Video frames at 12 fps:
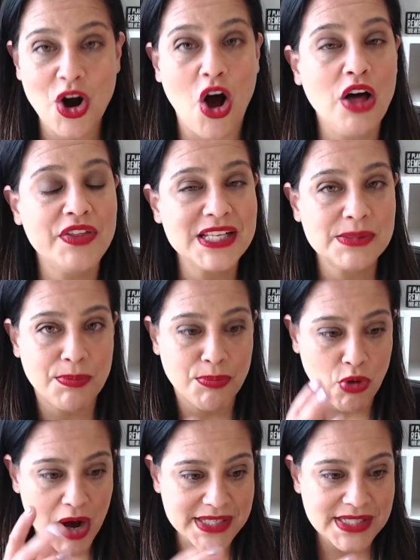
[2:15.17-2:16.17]
all these
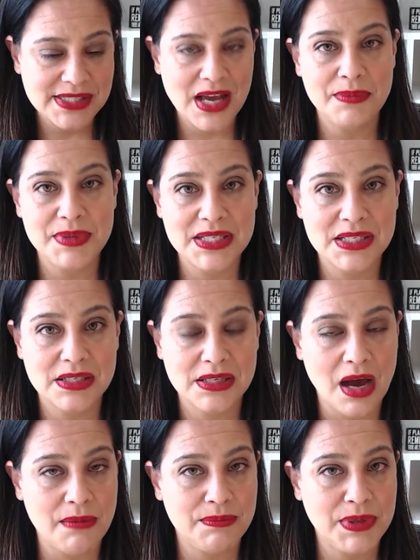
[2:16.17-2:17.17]
prices
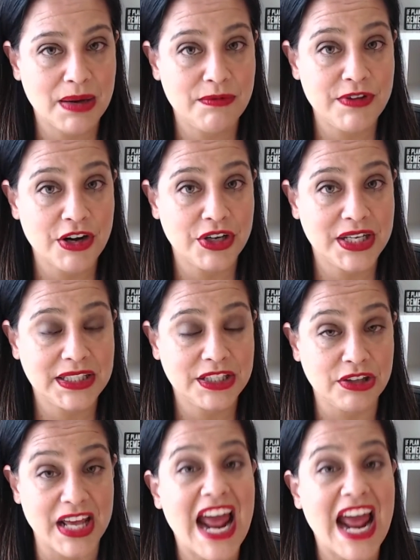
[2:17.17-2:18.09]
become very clearly,